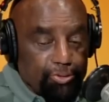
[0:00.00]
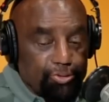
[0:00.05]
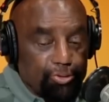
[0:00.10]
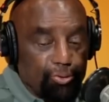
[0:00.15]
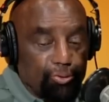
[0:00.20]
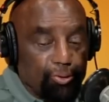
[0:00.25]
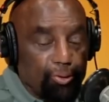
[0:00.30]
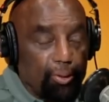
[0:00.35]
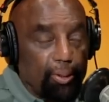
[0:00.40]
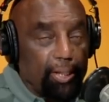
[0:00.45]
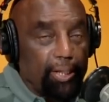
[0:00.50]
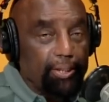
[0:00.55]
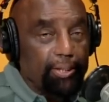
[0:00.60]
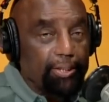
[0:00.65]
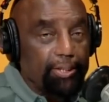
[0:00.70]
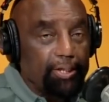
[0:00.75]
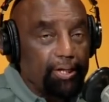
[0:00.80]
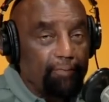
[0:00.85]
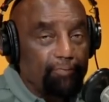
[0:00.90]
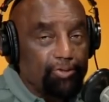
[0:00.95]
So don't let
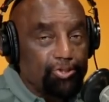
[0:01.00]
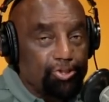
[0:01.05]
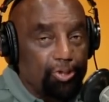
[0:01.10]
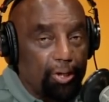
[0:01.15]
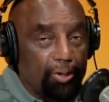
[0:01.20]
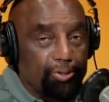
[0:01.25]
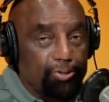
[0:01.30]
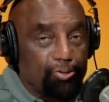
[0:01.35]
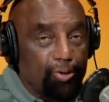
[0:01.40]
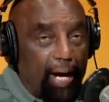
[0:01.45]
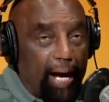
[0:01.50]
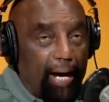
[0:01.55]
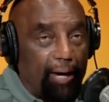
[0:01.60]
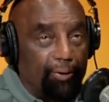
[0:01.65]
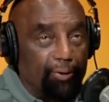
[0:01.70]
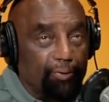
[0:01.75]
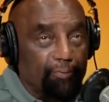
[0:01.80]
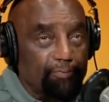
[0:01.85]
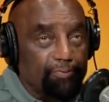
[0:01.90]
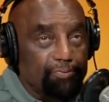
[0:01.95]
the devil talk you
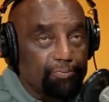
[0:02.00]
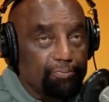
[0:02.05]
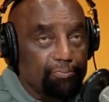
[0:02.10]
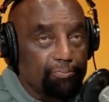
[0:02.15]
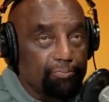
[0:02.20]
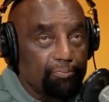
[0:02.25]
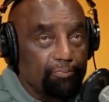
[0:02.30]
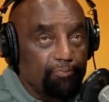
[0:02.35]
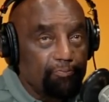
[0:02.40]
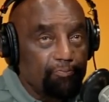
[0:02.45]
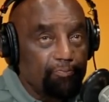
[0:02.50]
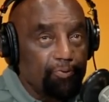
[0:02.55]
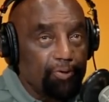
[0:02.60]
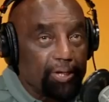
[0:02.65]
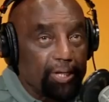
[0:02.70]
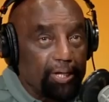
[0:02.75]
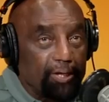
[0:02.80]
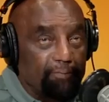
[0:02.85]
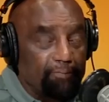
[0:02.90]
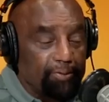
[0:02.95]
out of
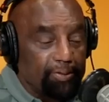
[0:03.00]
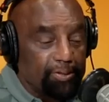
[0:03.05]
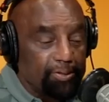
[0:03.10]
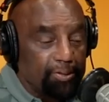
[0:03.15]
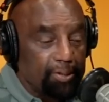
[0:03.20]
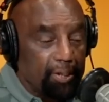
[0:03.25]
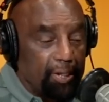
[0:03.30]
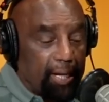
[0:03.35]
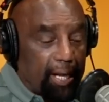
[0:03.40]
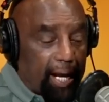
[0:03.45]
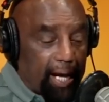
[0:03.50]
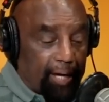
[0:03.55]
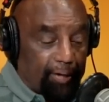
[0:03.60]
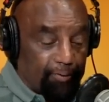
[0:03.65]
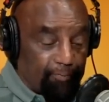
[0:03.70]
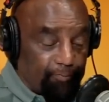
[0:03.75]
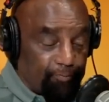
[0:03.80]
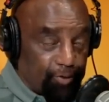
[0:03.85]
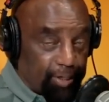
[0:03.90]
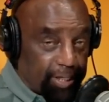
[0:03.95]
forgiveness, out
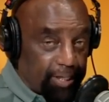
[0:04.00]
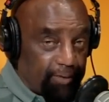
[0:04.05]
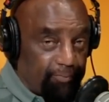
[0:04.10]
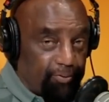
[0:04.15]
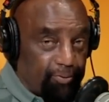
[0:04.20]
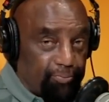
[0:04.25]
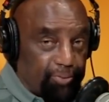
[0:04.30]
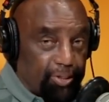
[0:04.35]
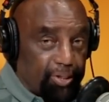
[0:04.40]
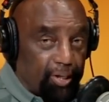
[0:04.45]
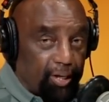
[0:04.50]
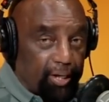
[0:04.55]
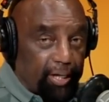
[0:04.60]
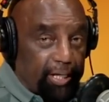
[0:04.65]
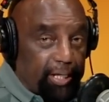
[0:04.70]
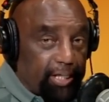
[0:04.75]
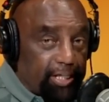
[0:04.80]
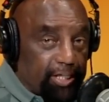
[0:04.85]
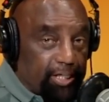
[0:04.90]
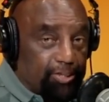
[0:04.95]
of forgiving, because
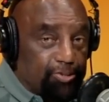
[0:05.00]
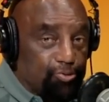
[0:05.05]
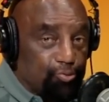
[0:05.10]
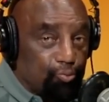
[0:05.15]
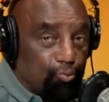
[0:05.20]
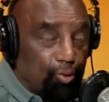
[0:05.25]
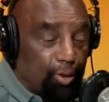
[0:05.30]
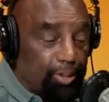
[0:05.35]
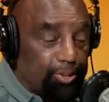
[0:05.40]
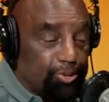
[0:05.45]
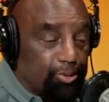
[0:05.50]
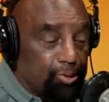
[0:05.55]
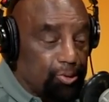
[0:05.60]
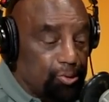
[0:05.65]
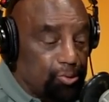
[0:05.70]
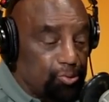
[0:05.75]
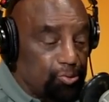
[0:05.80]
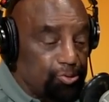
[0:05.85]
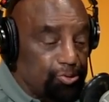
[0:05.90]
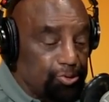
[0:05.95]
he doesn't want to
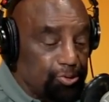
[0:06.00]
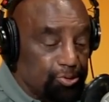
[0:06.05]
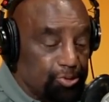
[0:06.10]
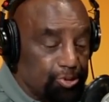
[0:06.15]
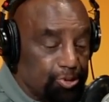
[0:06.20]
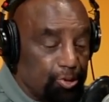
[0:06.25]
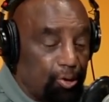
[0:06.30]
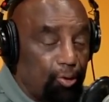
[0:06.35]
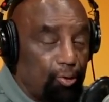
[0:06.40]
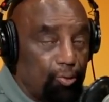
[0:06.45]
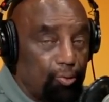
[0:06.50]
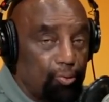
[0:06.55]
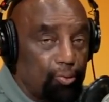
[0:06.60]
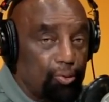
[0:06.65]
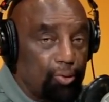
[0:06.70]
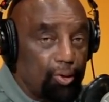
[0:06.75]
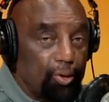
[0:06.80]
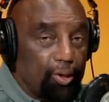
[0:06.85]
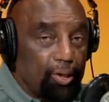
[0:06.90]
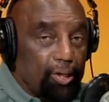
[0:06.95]
lose your soul.
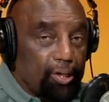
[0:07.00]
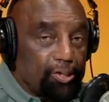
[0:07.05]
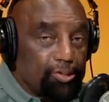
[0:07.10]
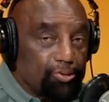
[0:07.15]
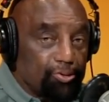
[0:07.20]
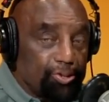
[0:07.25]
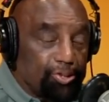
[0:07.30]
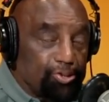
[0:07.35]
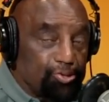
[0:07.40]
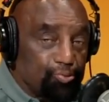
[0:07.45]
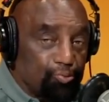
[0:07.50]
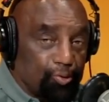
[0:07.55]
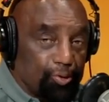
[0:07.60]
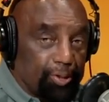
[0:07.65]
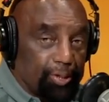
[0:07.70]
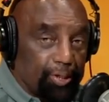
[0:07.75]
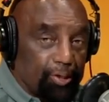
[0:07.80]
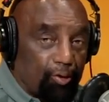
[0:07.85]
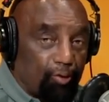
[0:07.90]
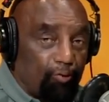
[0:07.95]
So he's
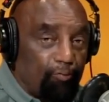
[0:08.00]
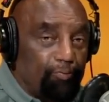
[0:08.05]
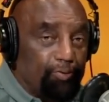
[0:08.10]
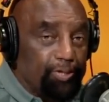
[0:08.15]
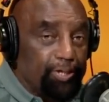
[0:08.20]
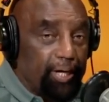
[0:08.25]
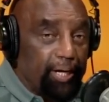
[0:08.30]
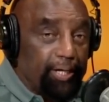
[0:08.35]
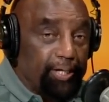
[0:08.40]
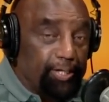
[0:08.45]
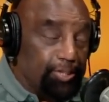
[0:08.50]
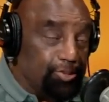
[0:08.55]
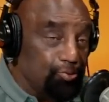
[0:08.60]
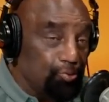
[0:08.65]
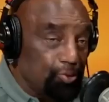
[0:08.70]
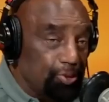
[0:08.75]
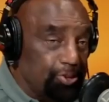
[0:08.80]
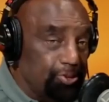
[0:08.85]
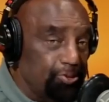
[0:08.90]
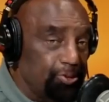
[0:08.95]
working overtime. He doesn't
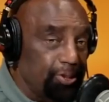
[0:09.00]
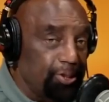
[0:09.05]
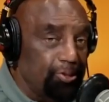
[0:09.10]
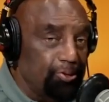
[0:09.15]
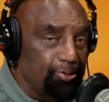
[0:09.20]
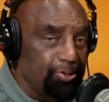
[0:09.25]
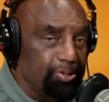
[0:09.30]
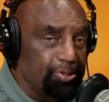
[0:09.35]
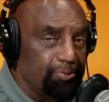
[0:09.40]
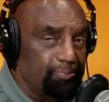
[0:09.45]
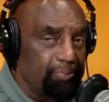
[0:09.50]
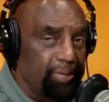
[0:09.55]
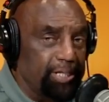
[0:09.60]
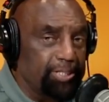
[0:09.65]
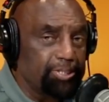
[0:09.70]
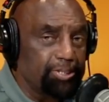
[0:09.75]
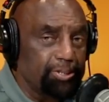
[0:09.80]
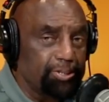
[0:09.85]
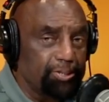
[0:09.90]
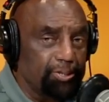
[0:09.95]
want you to hear this
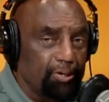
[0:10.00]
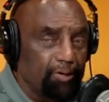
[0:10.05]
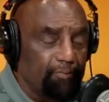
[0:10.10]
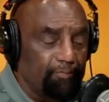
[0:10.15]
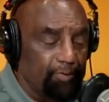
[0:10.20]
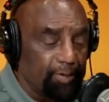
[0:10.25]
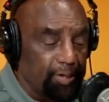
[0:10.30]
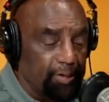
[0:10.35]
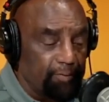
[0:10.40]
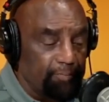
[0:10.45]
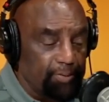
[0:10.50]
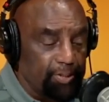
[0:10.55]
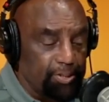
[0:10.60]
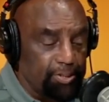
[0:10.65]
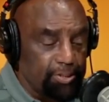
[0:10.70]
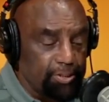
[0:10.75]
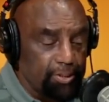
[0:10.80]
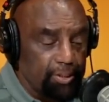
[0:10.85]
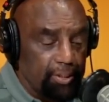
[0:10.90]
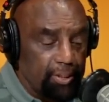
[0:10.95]
message of
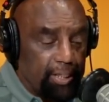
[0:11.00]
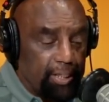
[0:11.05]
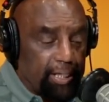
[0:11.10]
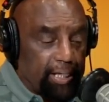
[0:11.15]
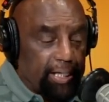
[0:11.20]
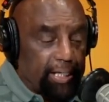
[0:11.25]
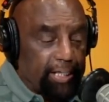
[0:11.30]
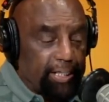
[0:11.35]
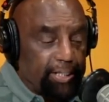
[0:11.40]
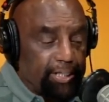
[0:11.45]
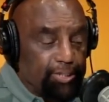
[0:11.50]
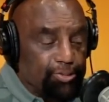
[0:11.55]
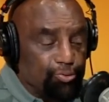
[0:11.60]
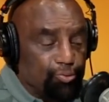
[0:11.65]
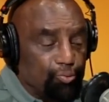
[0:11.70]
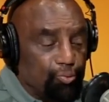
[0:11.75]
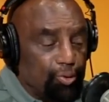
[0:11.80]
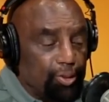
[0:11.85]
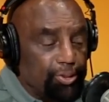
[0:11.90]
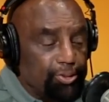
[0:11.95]
forgiveness. He
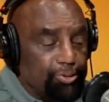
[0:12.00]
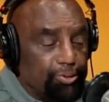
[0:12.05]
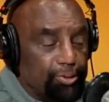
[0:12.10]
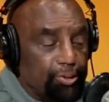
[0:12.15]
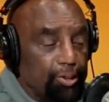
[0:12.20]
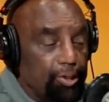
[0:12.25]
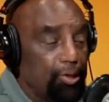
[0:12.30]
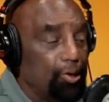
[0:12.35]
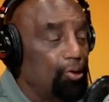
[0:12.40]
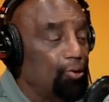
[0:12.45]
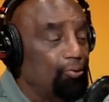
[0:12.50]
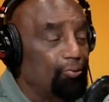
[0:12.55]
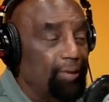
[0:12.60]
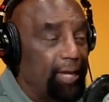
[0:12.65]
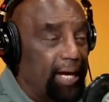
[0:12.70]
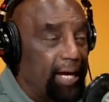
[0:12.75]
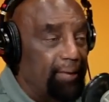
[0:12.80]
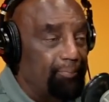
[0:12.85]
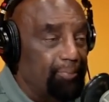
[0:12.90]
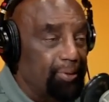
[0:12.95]
doesn't want you to know
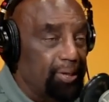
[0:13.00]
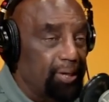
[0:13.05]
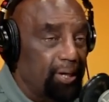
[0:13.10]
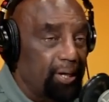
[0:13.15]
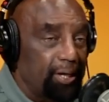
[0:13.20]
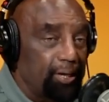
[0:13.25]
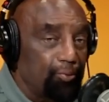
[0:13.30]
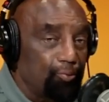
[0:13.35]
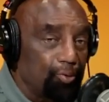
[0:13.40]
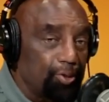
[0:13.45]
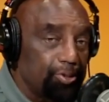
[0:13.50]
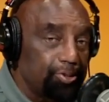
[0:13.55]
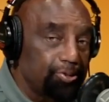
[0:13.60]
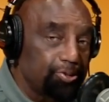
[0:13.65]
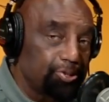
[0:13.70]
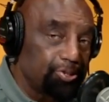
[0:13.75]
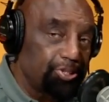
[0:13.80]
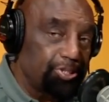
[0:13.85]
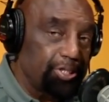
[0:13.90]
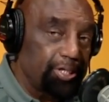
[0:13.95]
that because he wants you
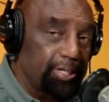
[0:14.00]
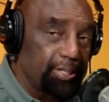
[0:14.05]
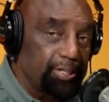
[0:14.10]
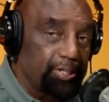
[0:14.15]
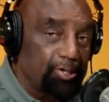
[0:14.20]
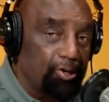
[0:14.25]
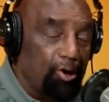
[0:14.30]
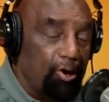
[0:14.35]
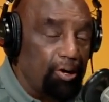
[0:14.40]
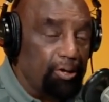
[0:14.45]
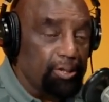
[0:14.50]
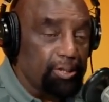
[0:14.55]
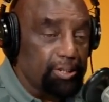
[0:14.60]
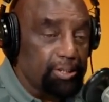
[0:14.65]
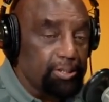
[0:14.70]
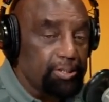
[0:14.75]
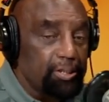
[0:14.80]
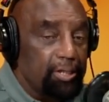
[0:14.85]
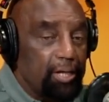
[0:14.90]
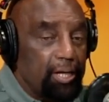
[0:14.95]
to stay in the
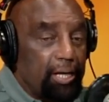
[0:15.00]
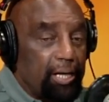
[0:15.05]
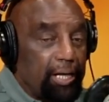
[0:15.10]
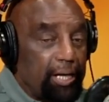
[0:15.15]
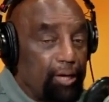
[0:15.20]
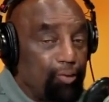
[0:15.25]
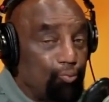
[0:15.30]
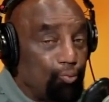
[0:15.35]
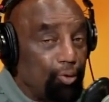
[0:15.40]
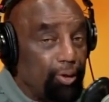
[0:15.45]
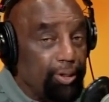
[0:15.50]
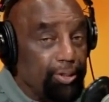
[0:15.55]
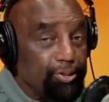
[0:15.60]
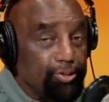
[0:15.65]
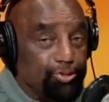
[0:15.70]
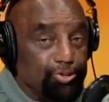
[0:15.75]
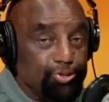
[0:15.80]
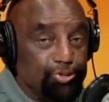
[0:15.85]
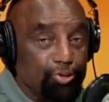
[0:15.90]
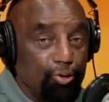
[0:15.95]
darkness. He wants
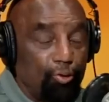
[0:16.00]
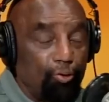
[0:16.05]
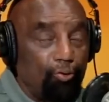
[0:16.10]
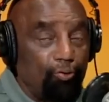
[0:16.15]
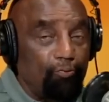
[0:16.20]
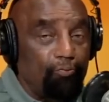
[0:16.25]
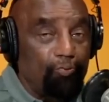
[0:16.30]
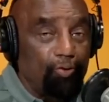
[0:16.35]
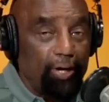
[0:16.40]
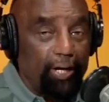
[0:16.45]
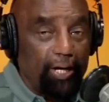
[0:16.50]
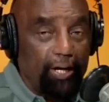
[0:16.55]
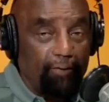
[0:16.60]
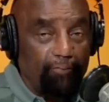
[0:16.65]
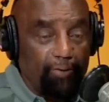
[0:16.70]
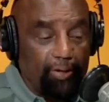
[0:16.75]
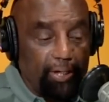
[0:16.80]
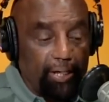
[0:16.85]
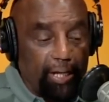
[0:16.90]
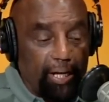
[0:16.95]
your soul
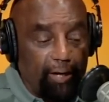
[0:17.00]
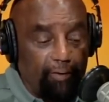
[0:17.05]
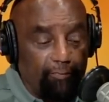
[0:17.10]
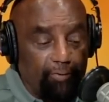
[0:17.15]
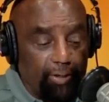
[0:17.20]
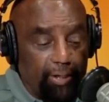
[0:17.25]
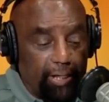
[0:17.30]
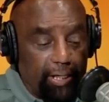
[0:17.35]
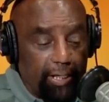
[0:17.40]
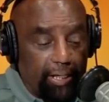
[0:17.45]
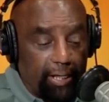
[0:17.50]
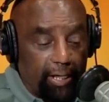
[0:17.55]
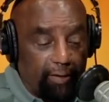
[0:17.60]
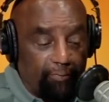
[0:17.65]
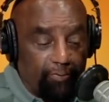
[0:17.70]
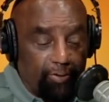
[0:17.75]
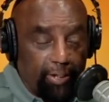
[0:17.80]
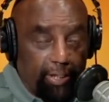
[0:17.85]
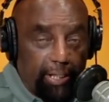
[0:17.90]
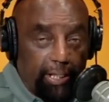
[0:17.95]
forever and ever and
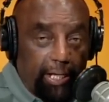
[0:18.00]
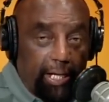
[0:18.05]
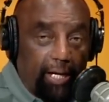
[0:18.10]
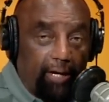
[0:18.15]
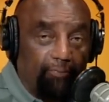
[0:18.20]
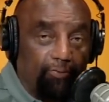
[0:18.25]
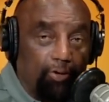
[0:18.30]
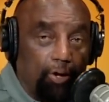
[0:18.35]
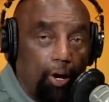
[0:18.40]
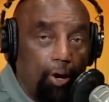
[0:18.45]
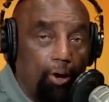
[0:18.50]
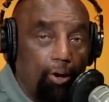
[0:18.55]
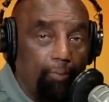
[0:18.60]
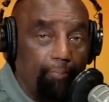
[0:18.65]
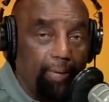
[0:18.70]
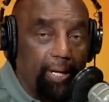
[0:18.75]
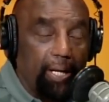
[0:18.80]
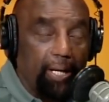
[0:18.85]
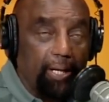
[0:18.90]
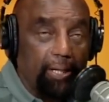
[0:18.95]
ever and ever.
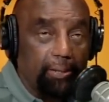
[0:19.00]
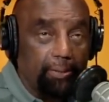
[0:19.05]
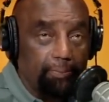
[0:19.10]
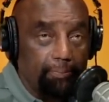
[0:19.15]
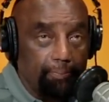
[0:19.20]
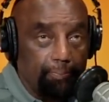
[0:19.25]
Amen.